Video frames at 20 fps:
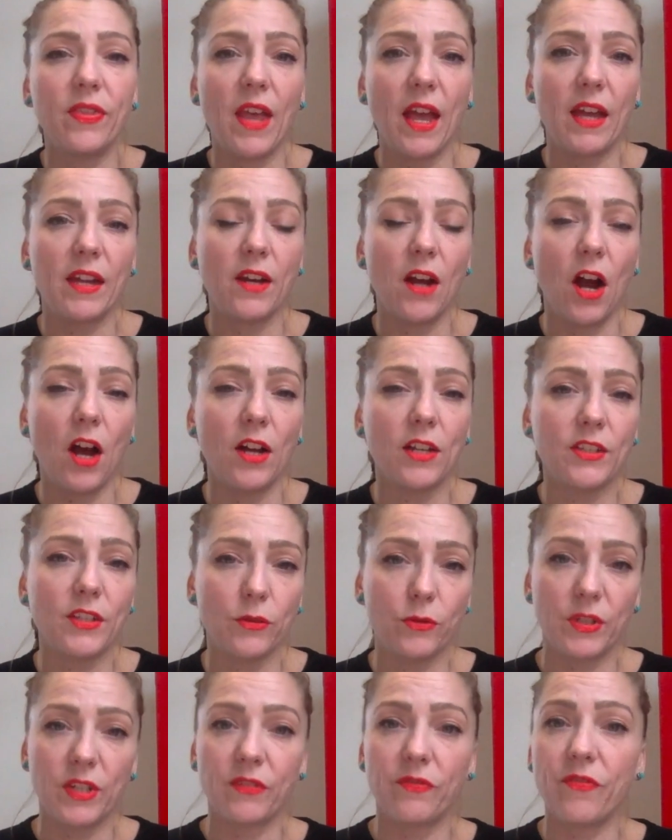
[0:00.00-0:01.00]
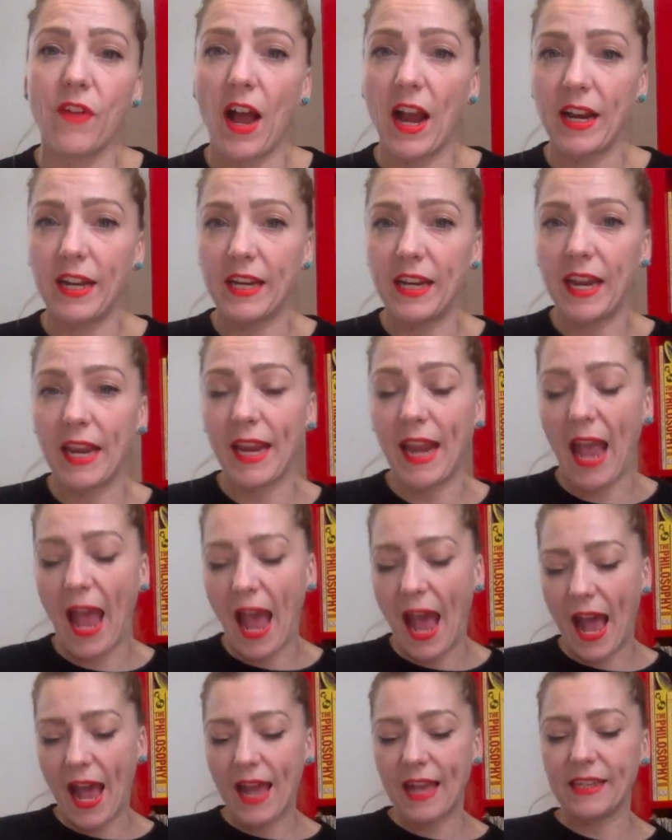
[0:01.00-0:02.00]
then also defining
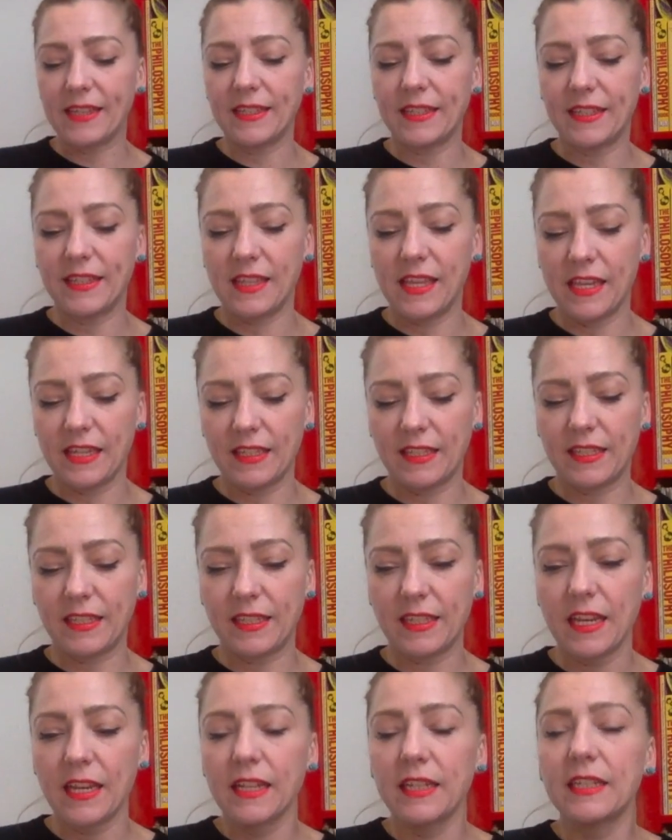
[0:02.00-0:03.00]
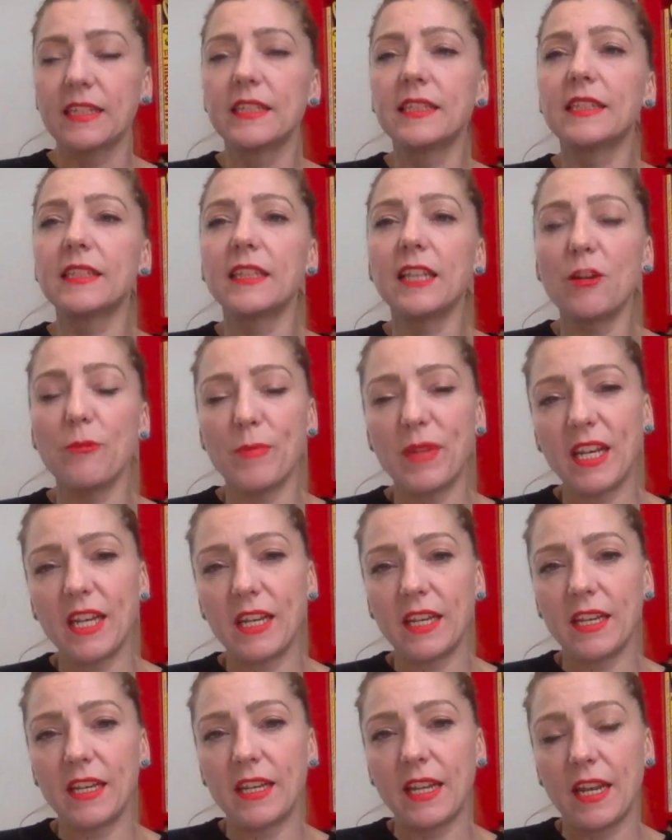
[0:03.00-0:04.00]
as this
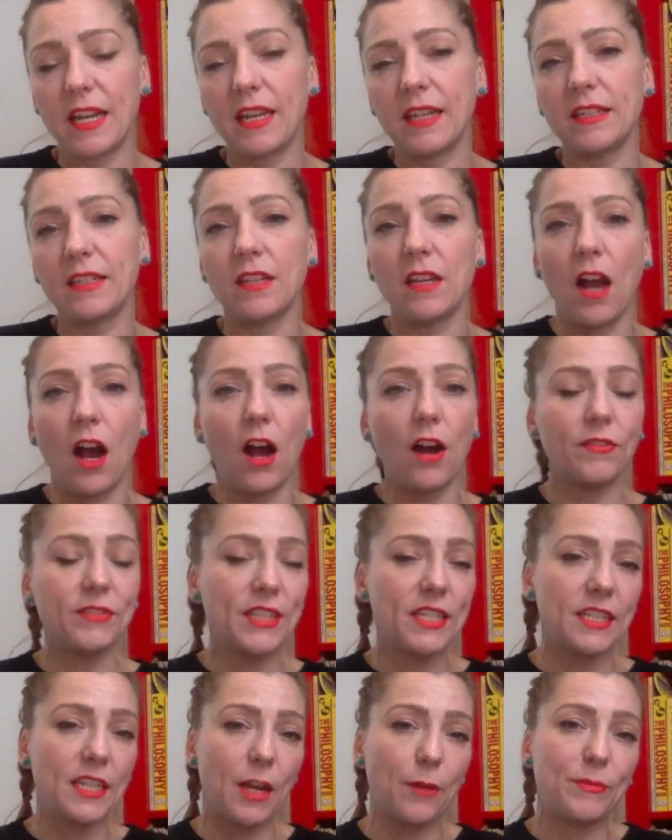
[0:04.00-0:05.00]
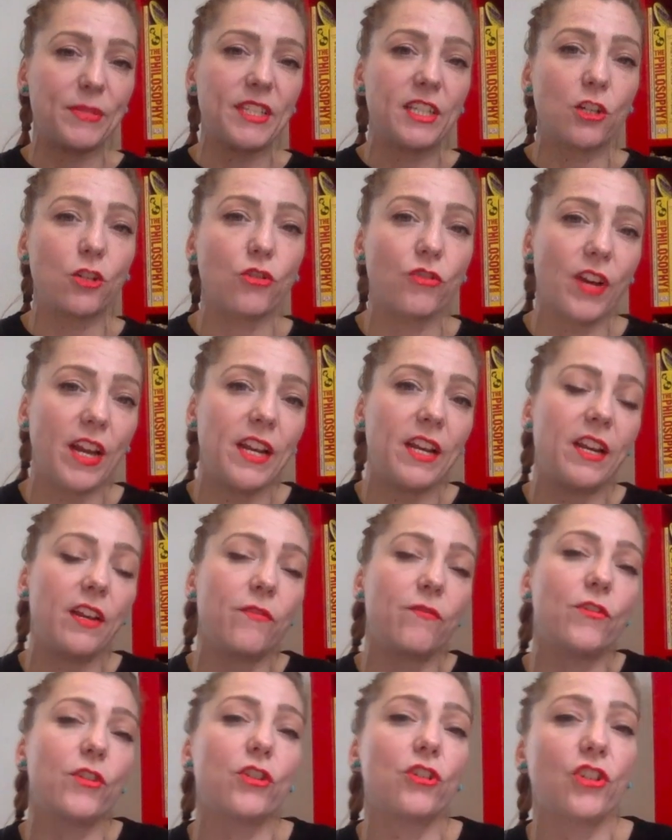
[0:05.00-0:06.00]
limited and oftentimes
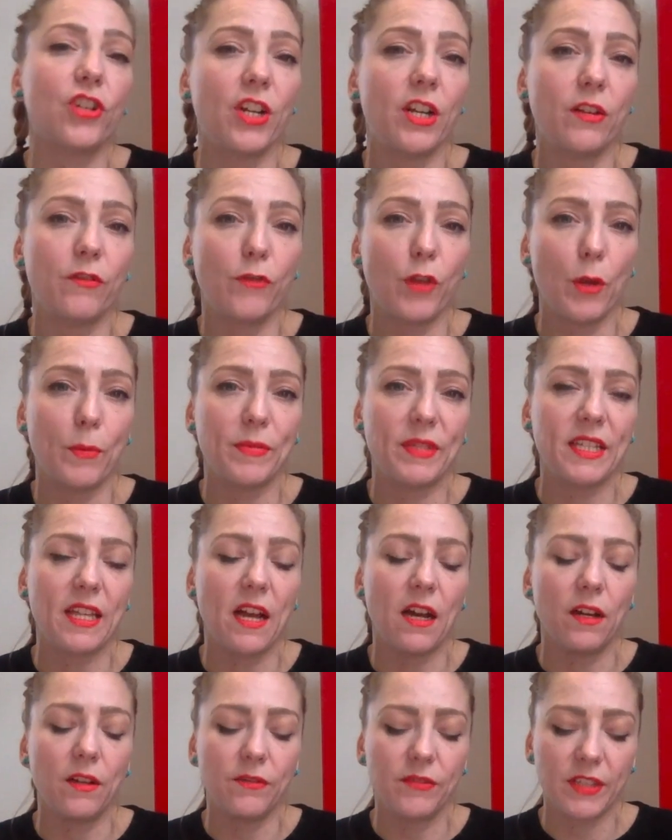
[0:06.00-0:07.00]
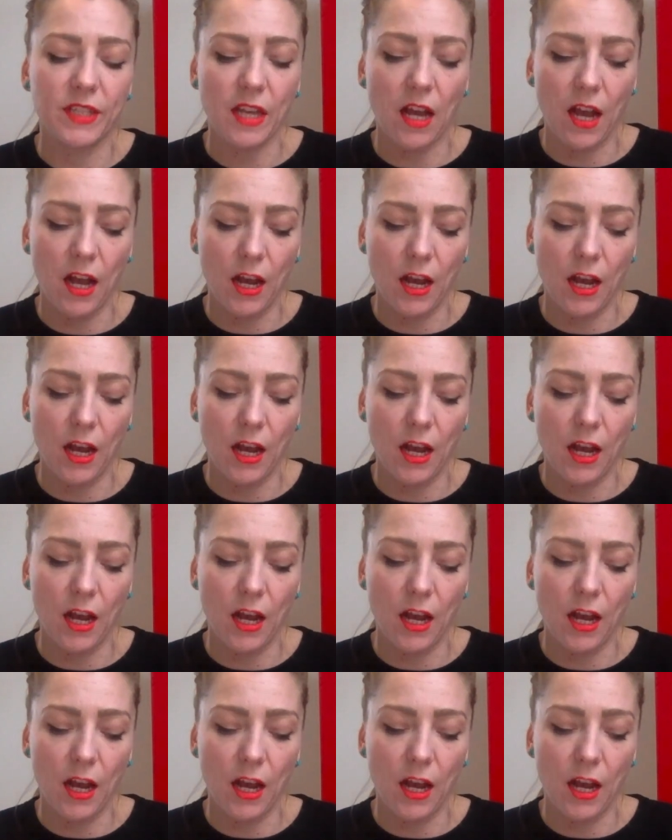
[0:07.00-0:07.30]
degrading version of themselves.